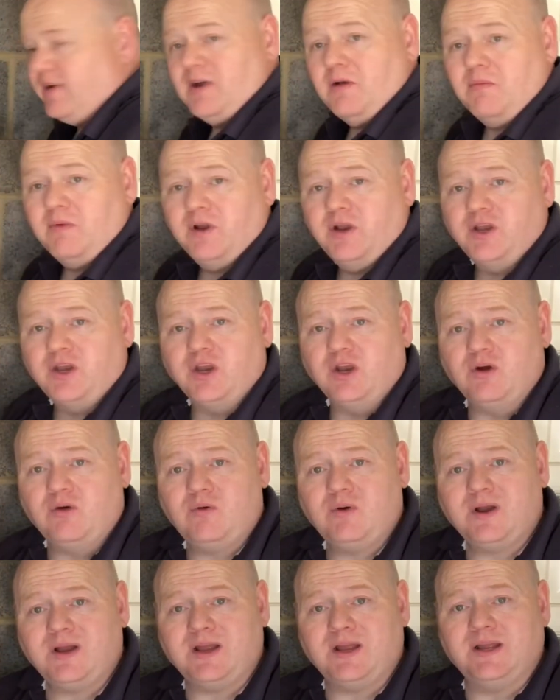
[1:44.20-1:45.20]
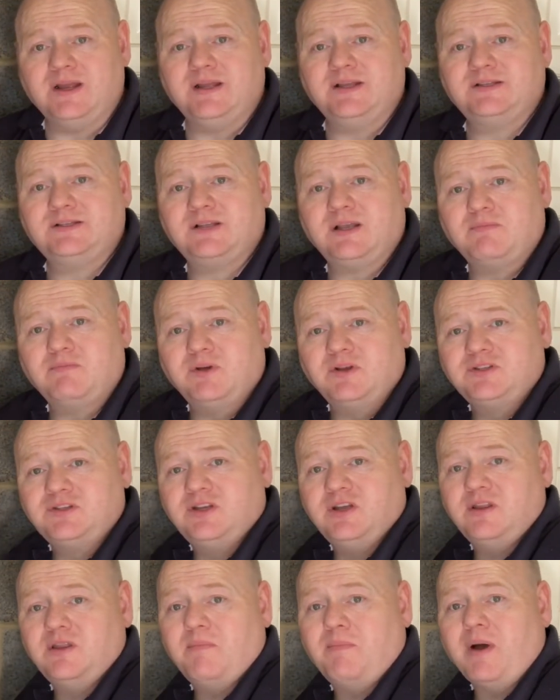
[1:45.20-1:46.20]
I'm going to do is I'm going to
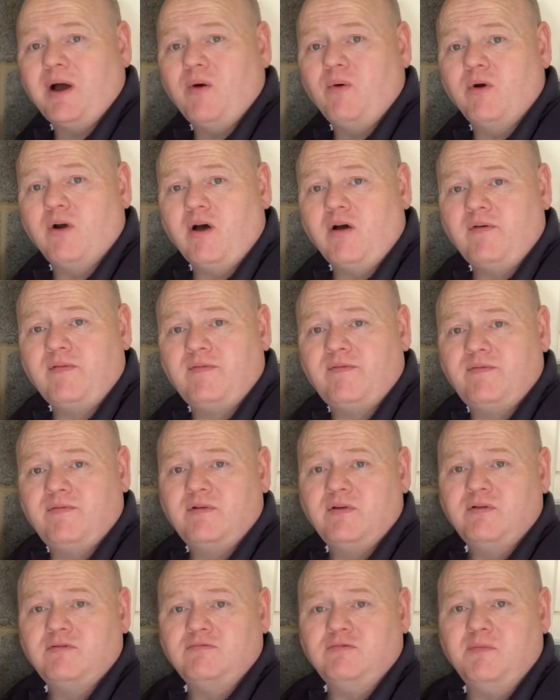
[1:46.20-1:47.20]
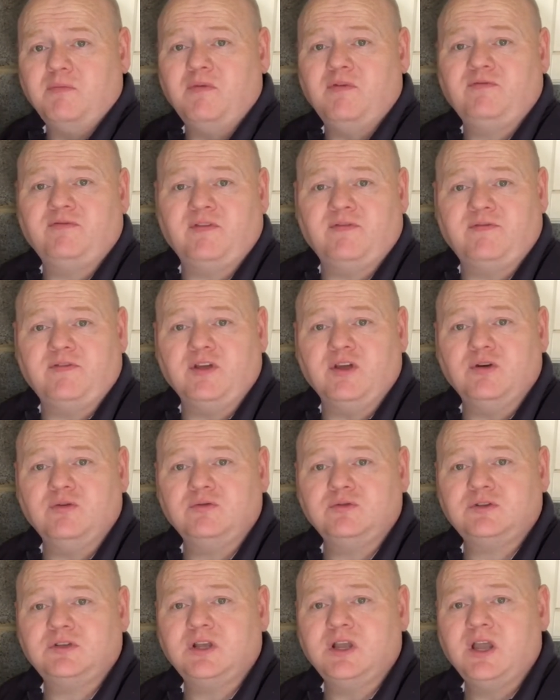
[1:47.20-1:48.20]
turn the power off, remove the
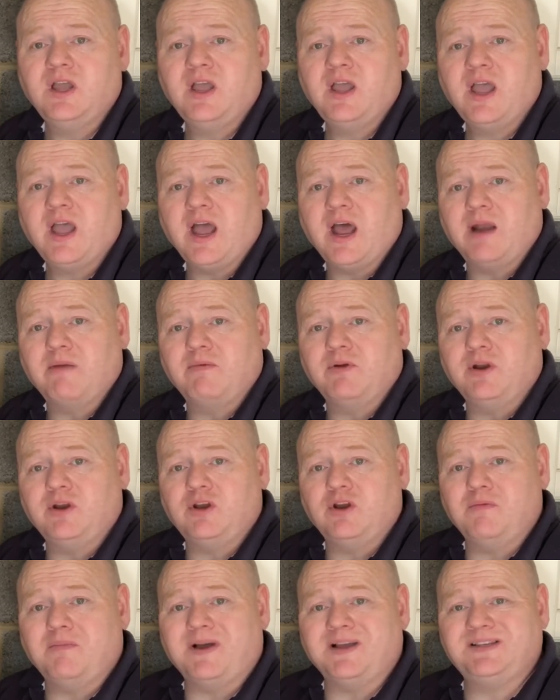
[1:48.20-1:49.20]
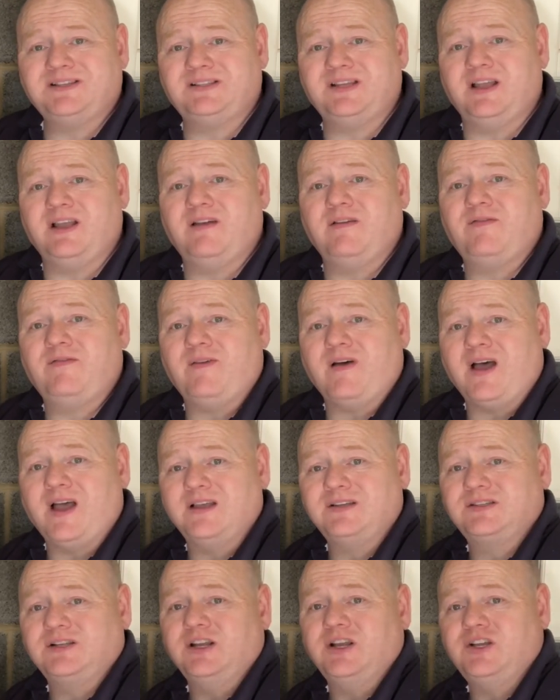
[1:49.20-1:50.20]
fuse, and I'm going to do my safe
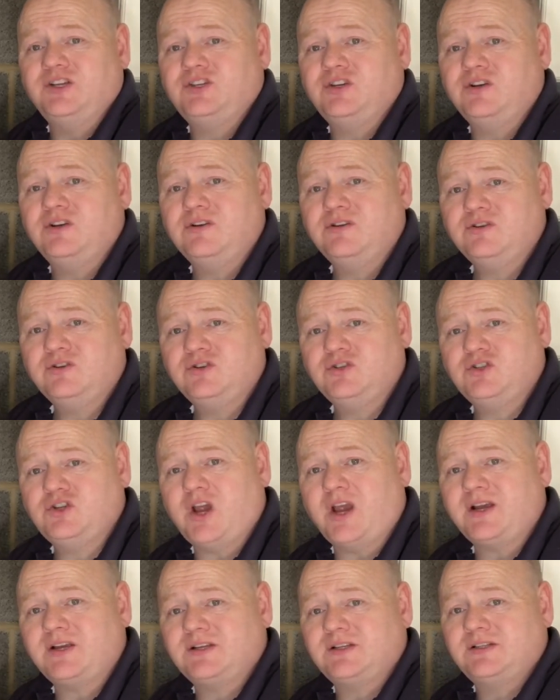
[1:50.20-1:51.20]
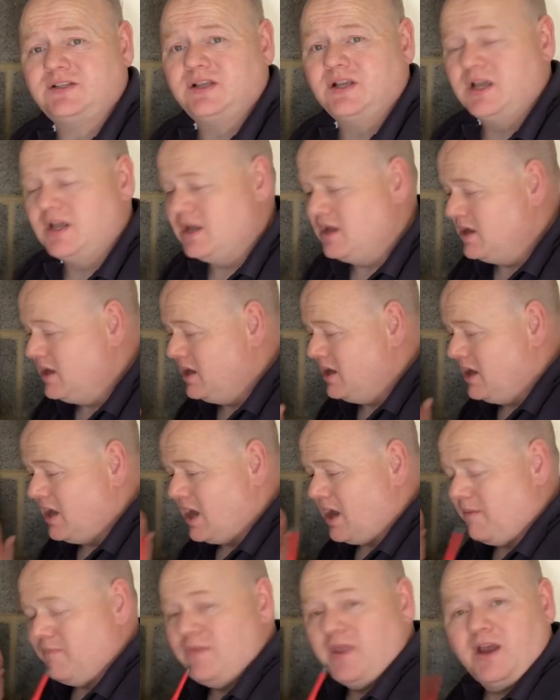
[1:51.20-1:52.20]
isolation checks.
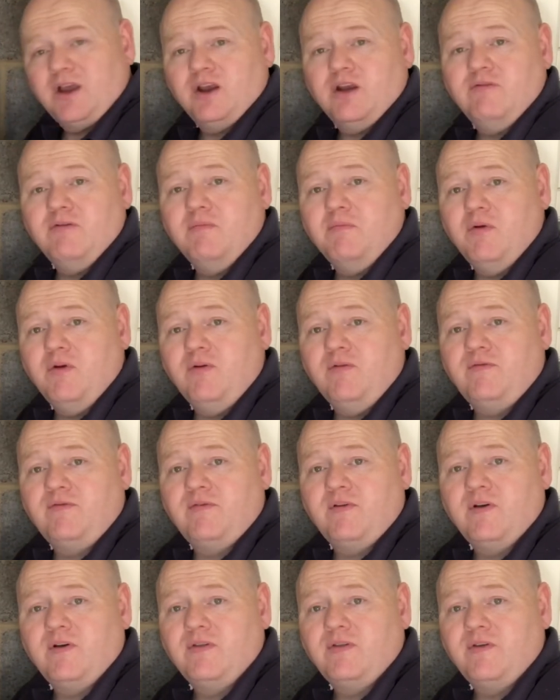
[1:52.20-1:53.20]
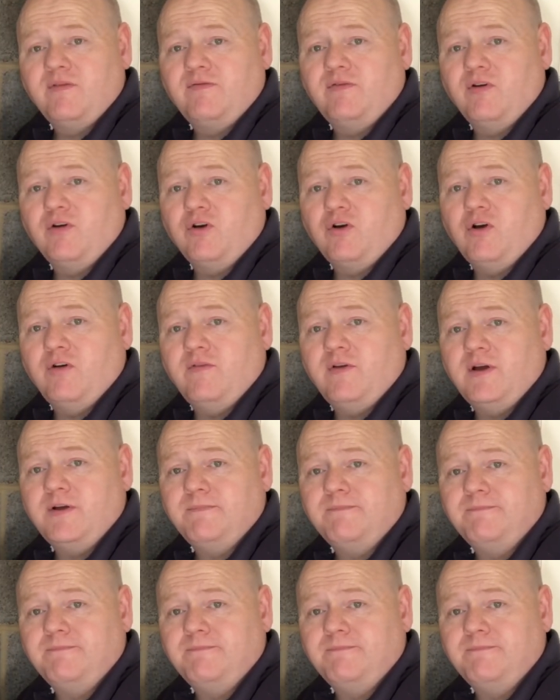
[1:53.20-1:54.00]
I'm then going to remove the front cover.